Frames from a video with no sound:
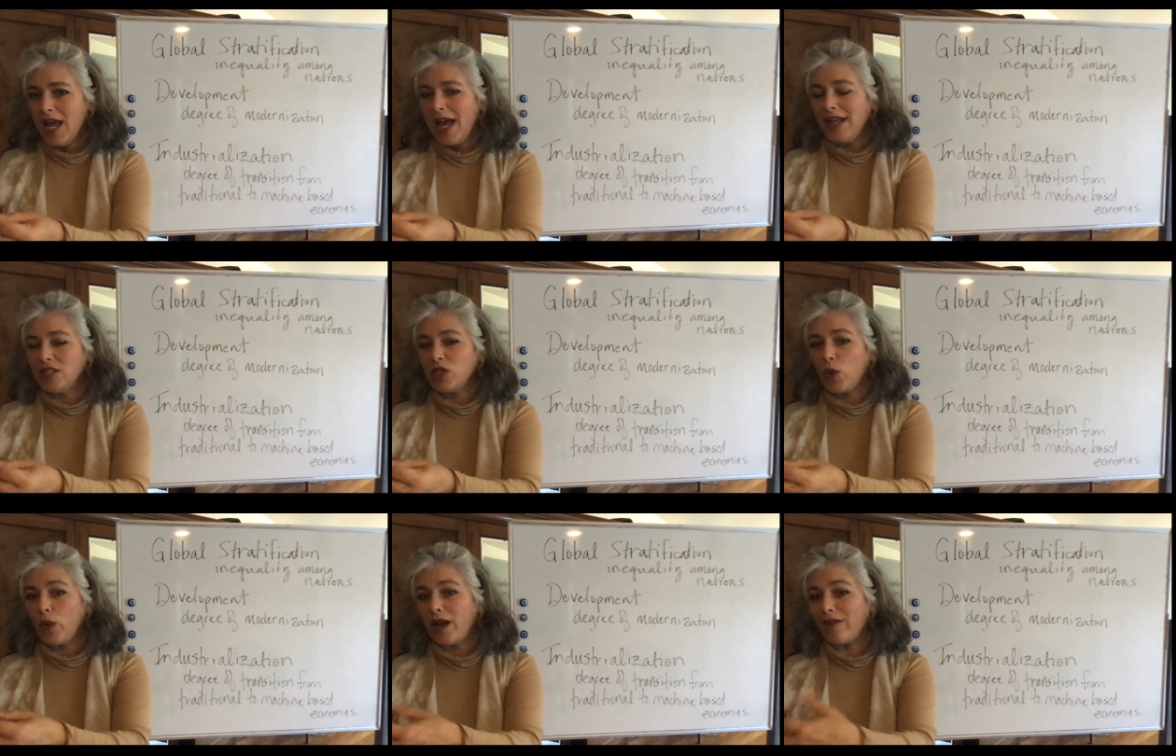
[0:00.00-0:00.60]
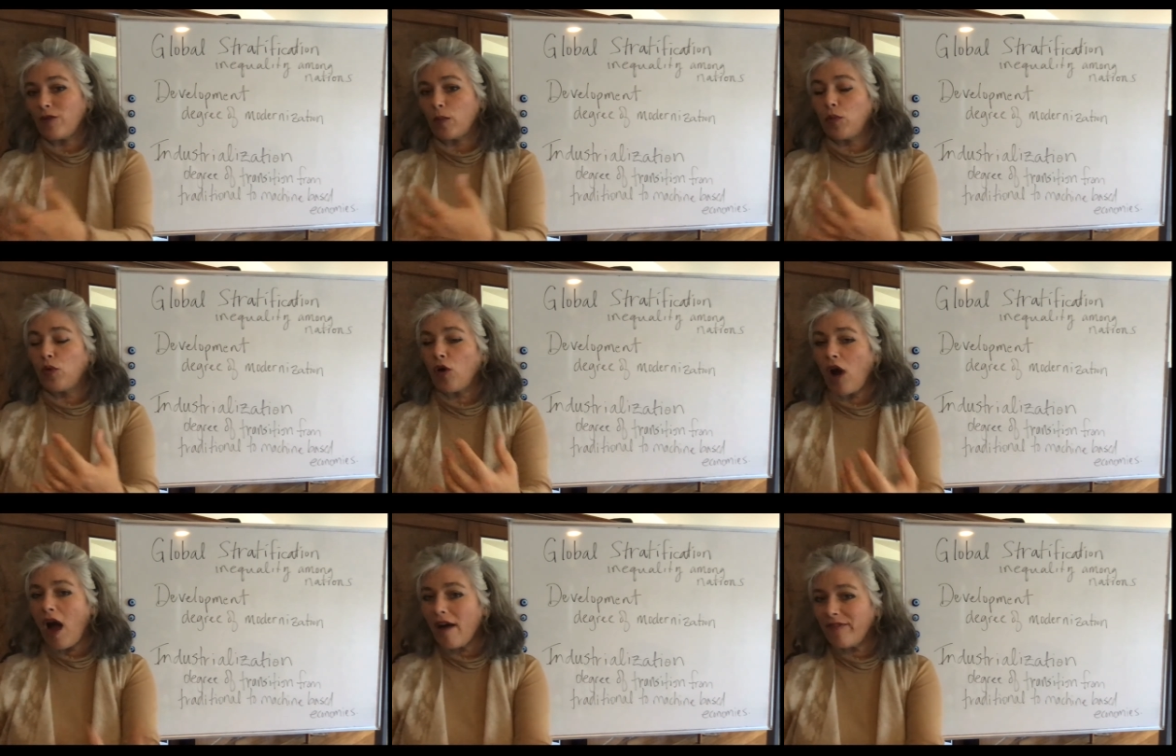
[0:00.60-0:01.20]
And so, whatever
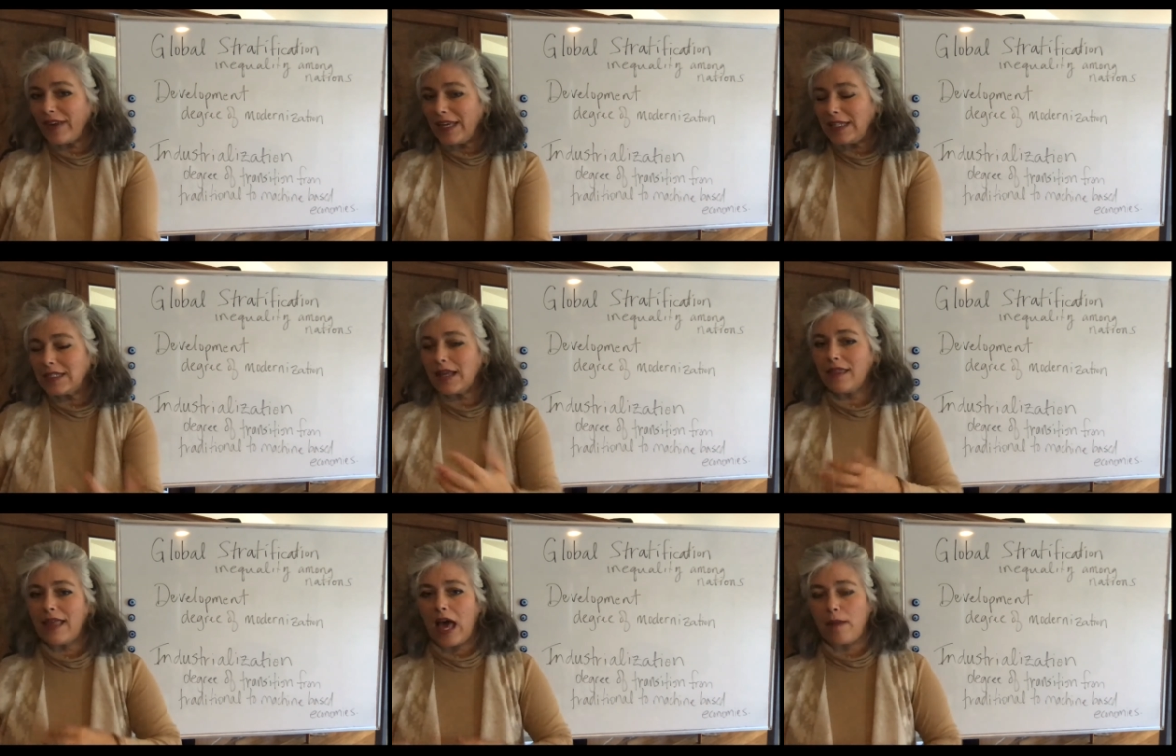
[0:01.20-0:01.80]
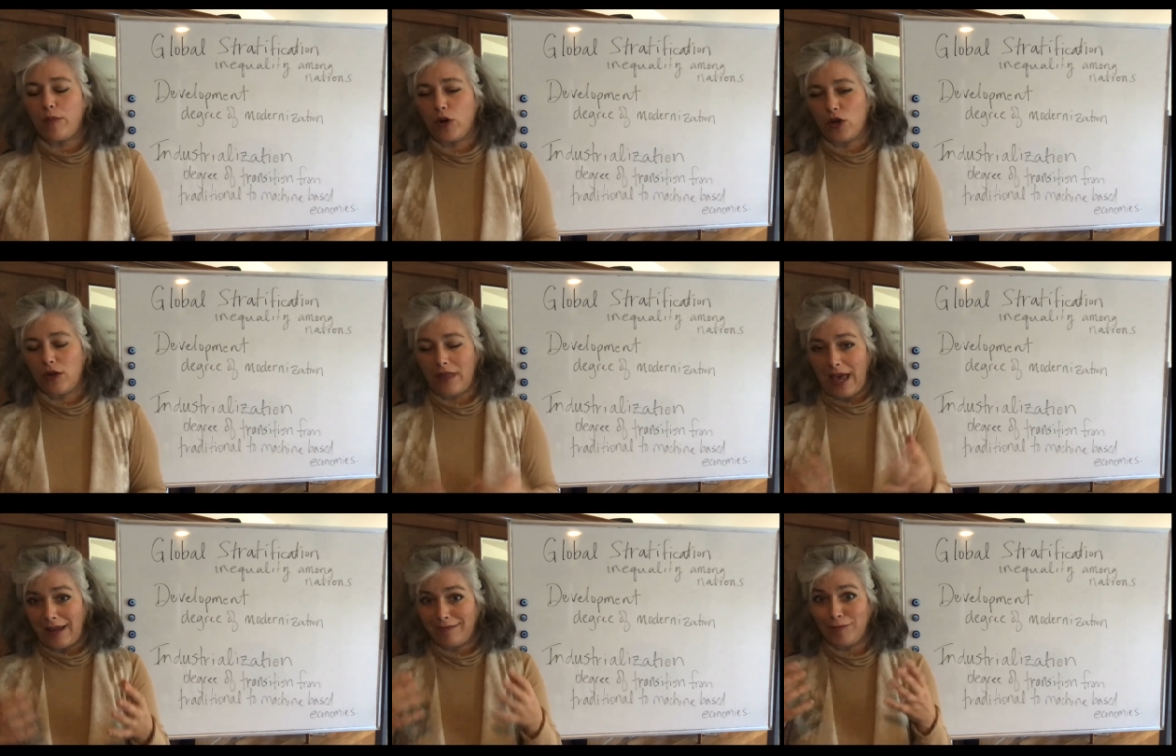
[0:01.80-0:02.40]
profit that,
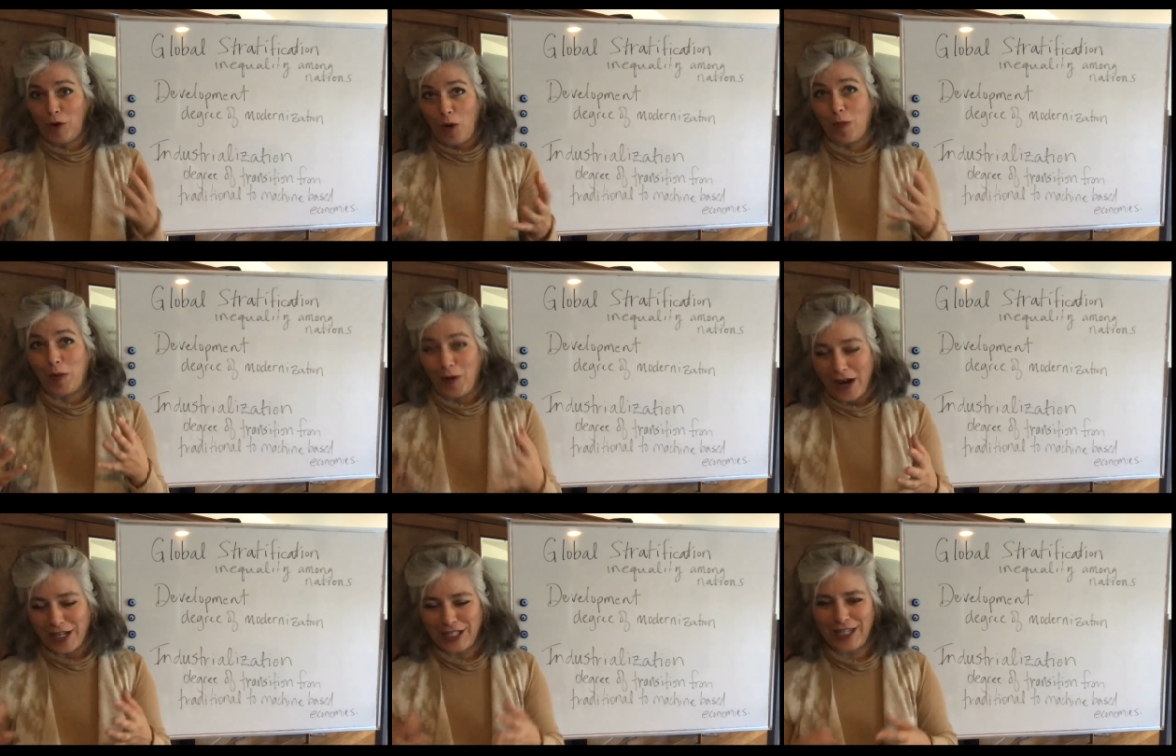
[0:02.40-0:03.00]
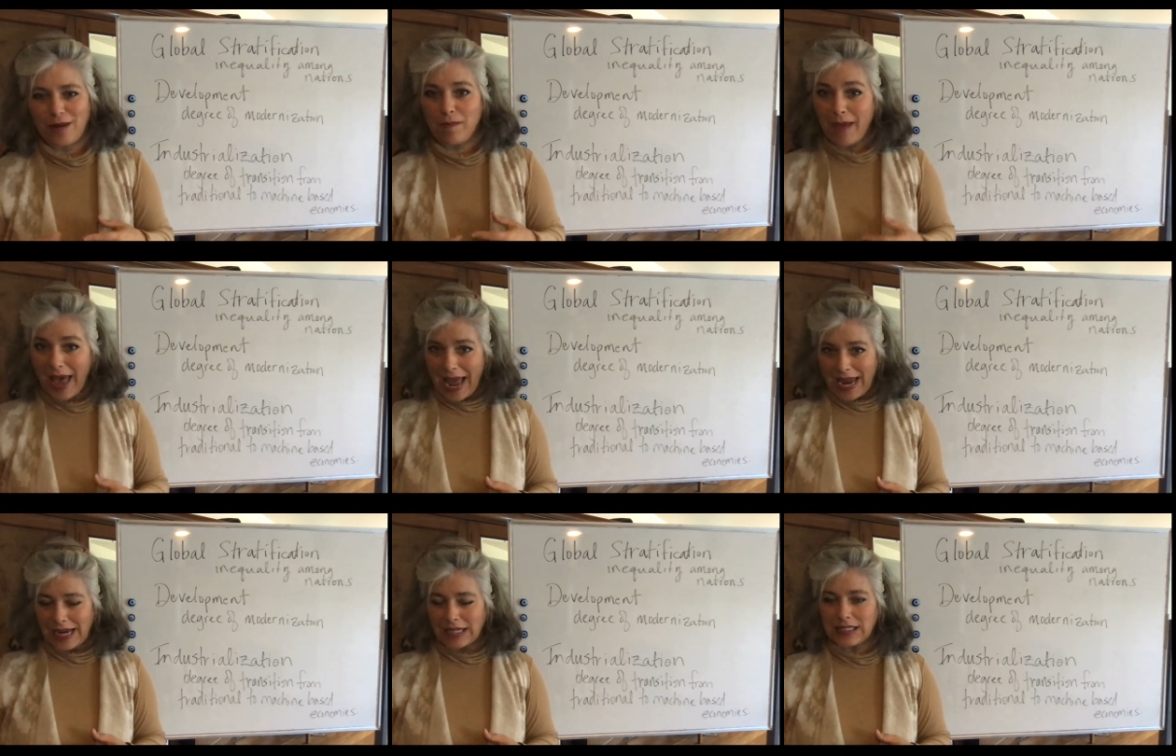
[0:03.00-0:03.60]
that corporation
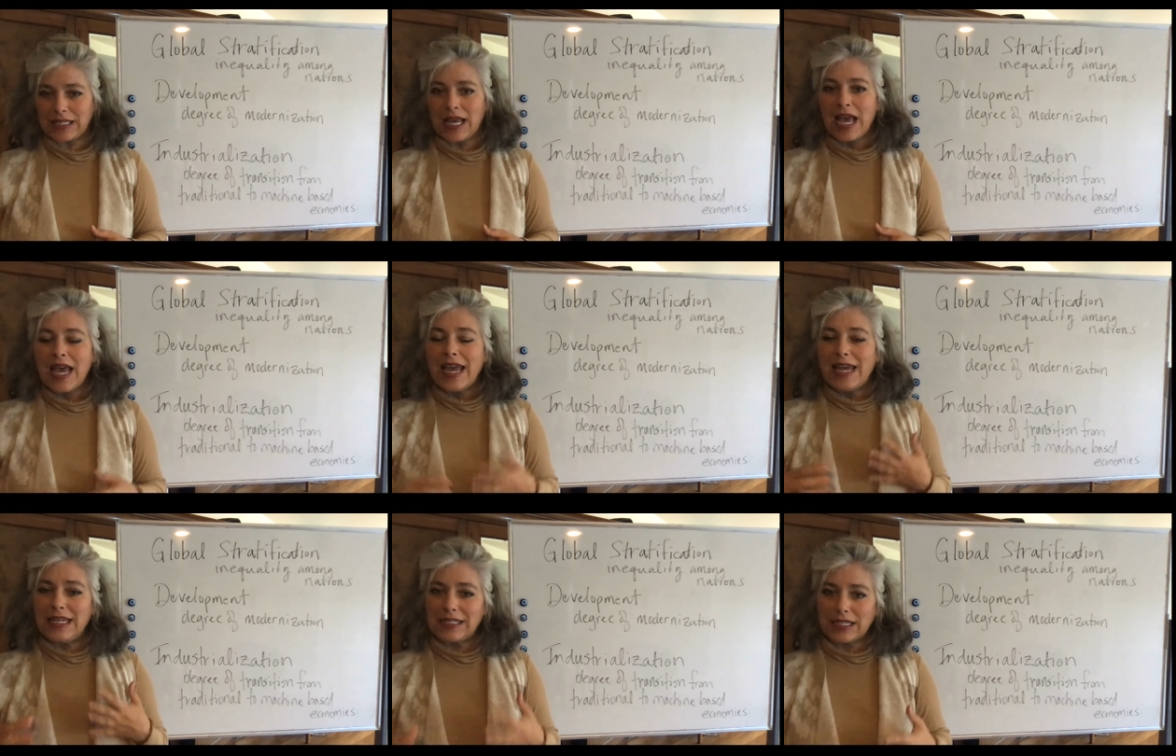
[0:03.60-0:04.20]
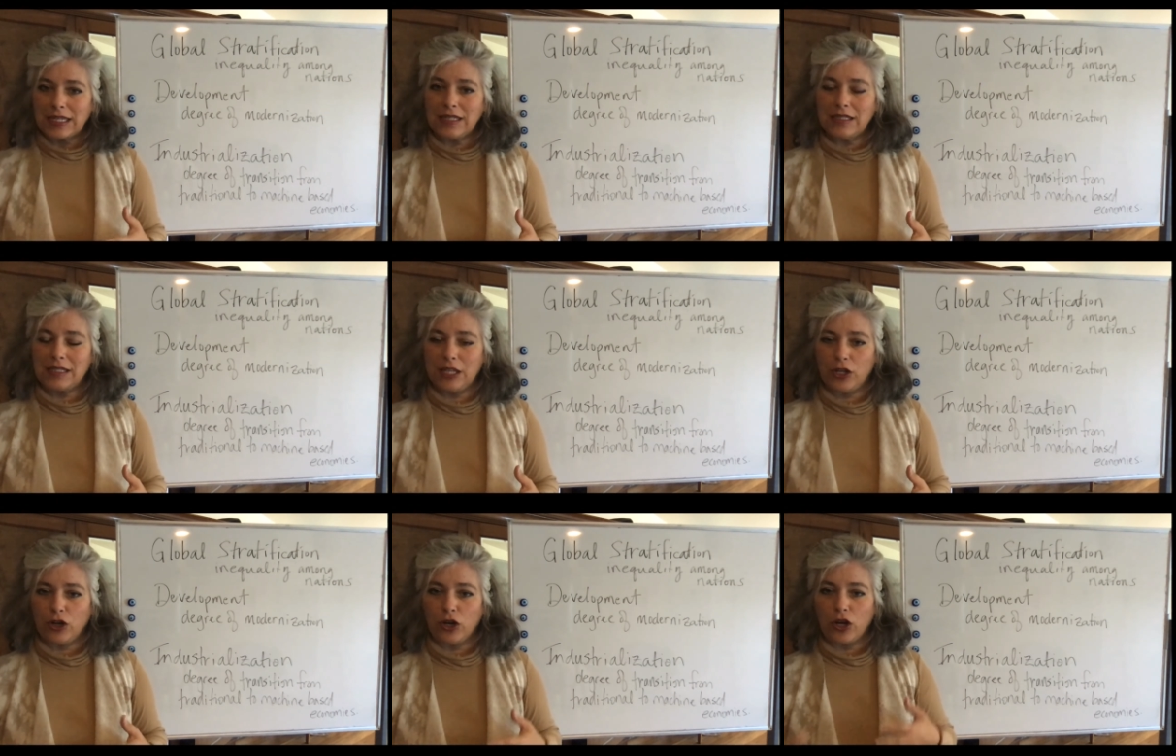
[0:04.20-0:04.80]
makes is
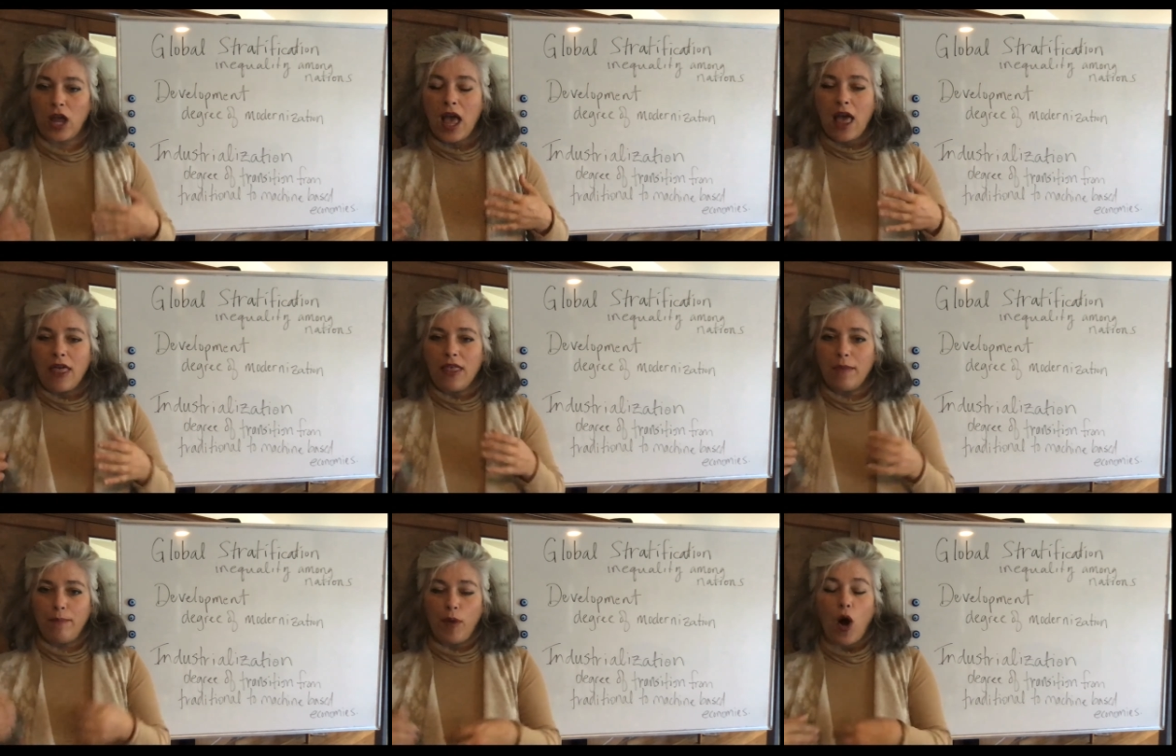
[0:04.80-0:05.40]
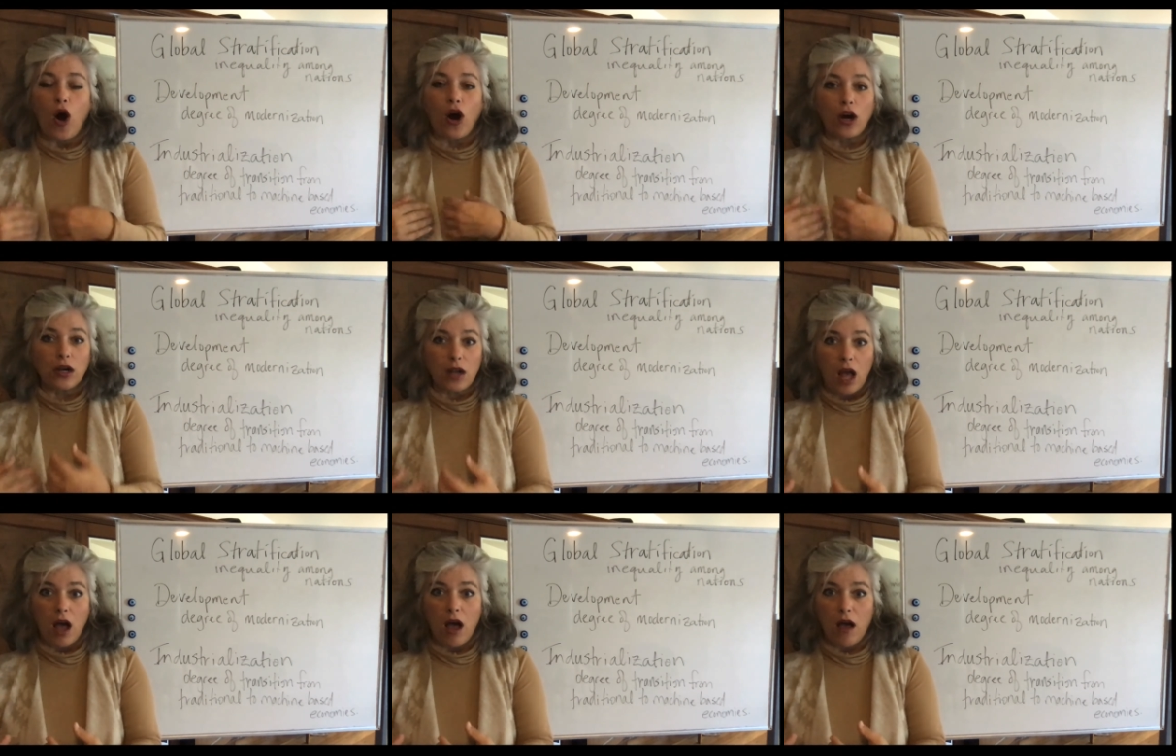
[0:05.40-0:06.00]
considered
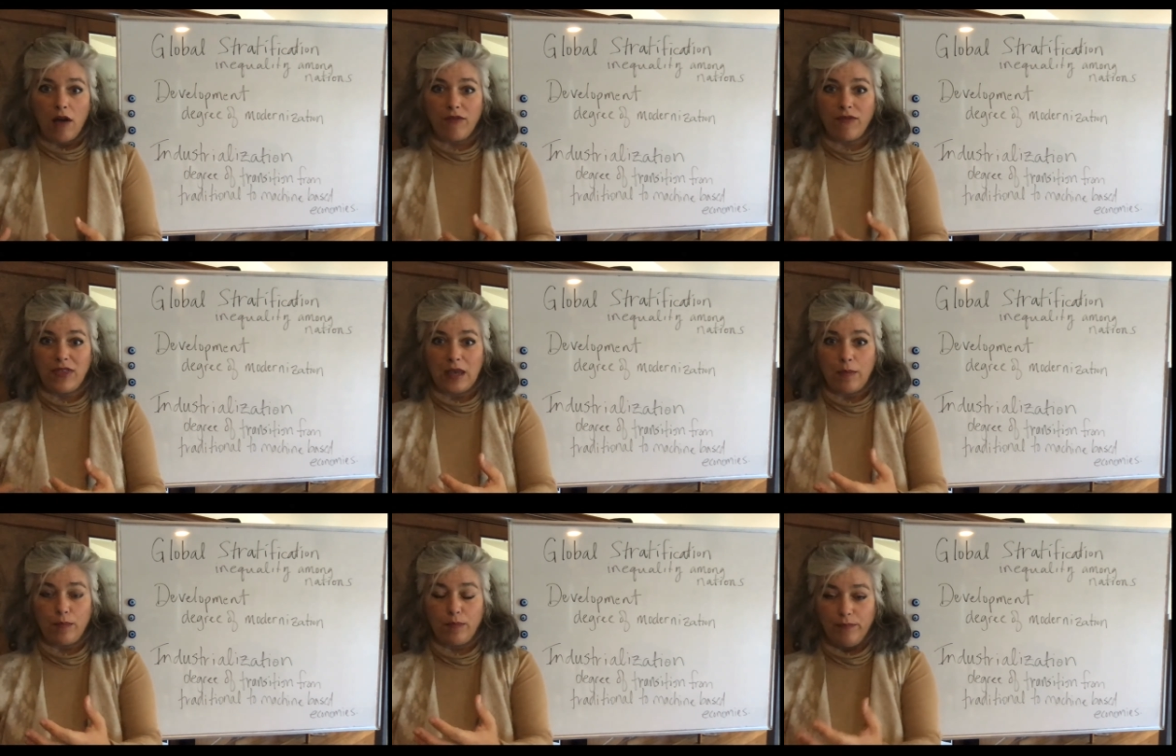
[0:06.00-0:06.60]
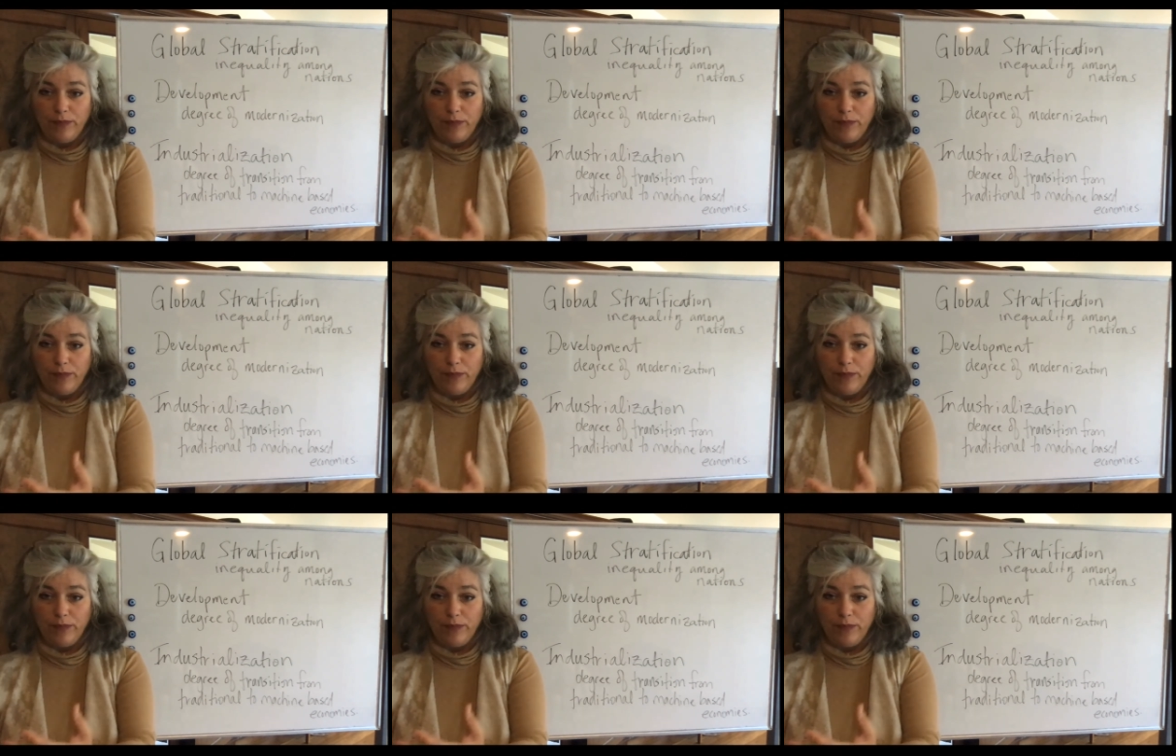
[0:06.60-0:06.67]
part of the